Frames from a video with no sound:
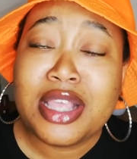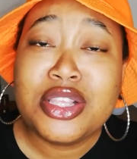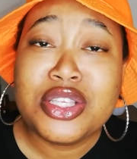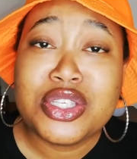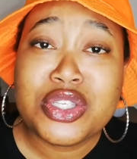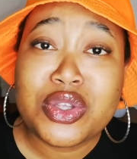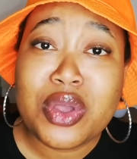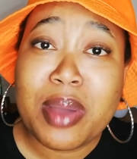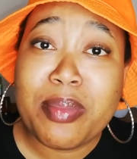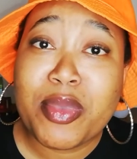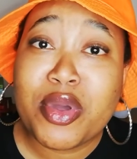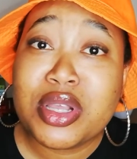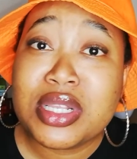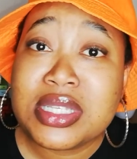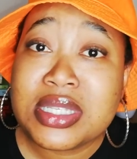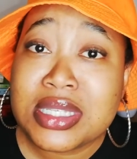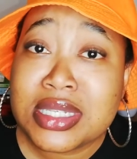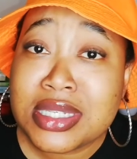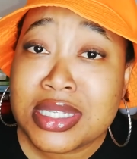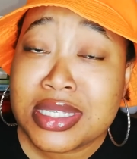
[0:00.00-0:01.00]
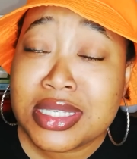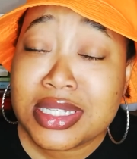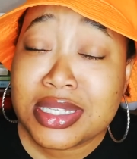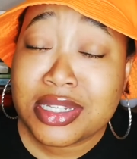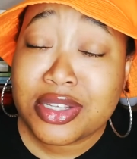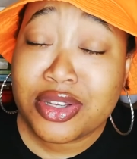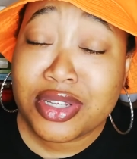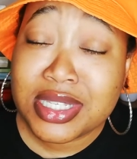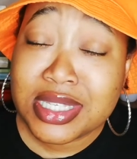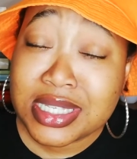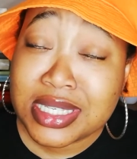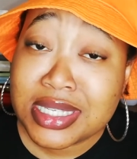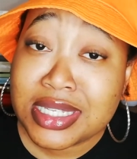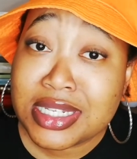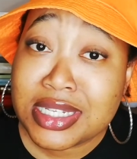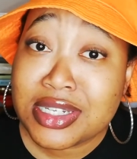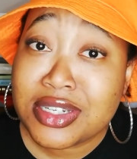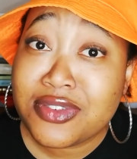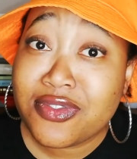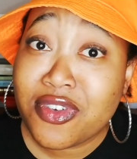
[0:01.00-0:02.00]
so i'm consist
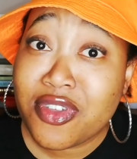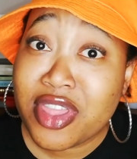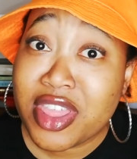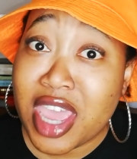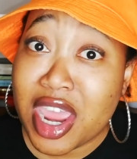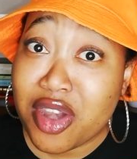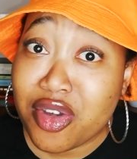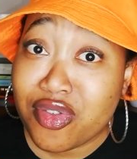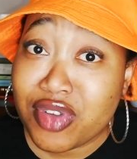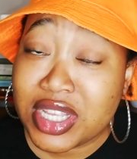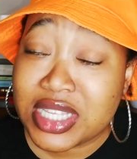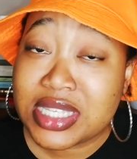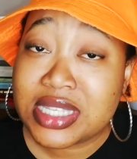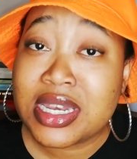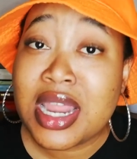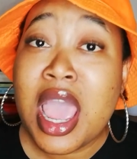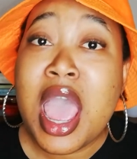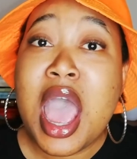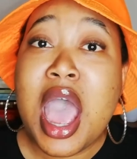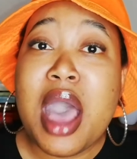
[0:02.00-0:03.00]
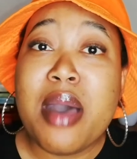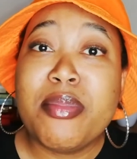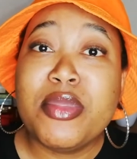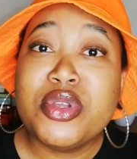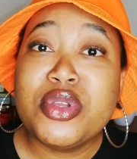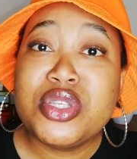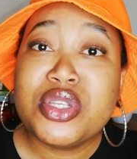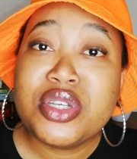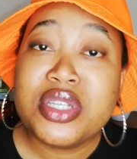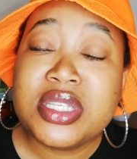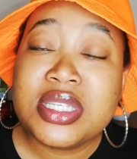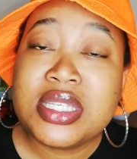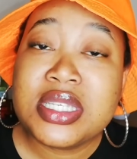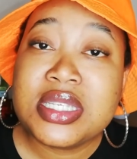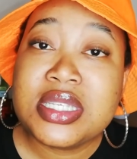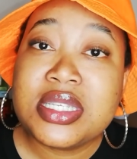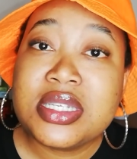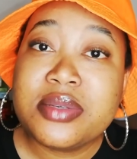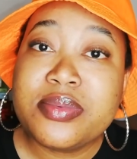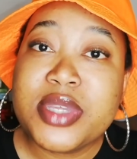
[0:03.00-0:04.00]
consistent for that reason i'm also
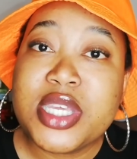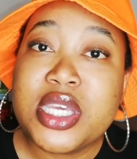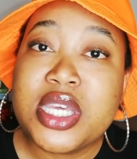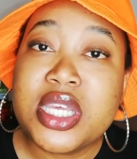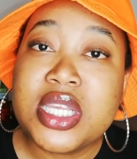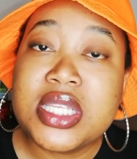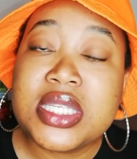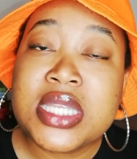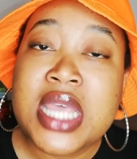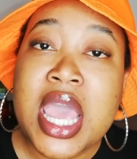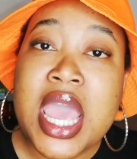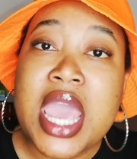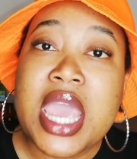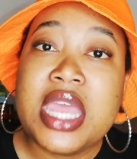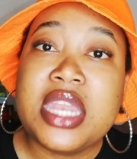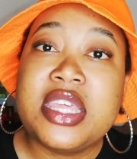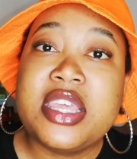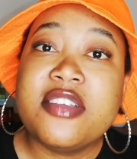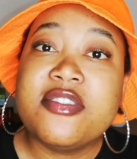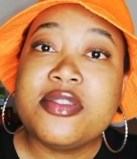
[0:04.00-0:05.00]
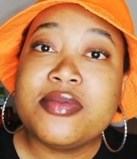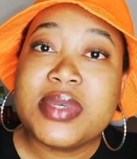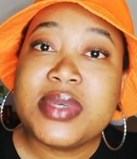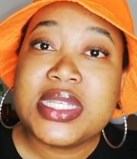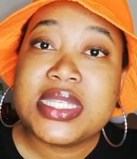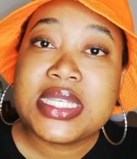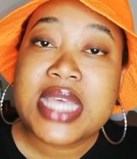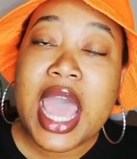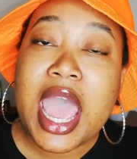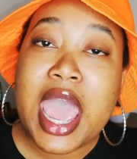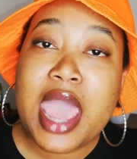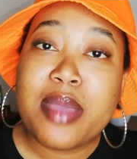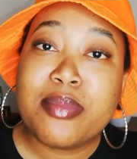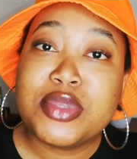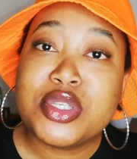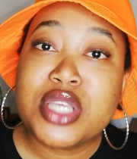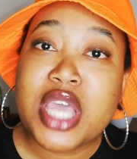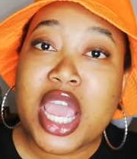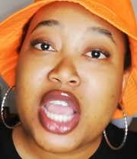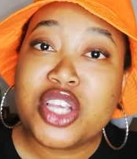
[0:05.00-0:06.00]
consistent because it gives me time
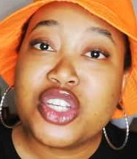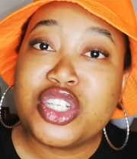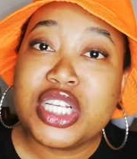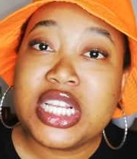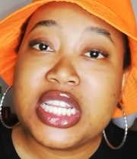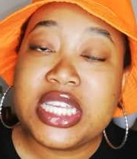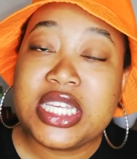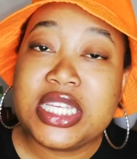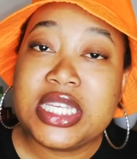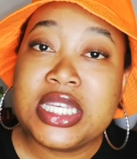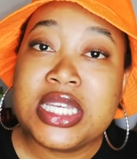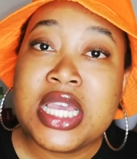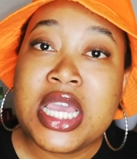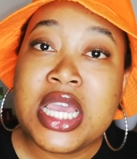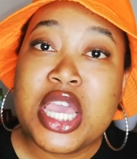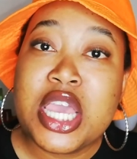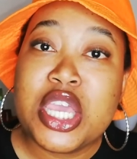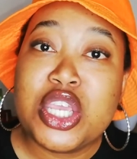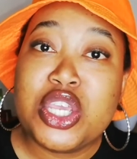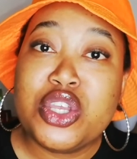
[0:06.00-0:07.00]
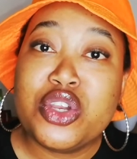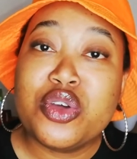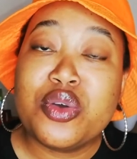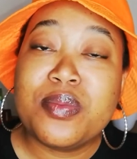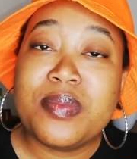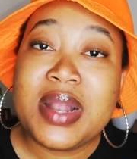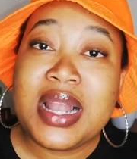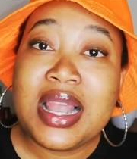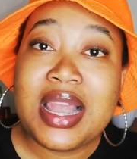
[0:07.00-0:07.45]
to actually you know,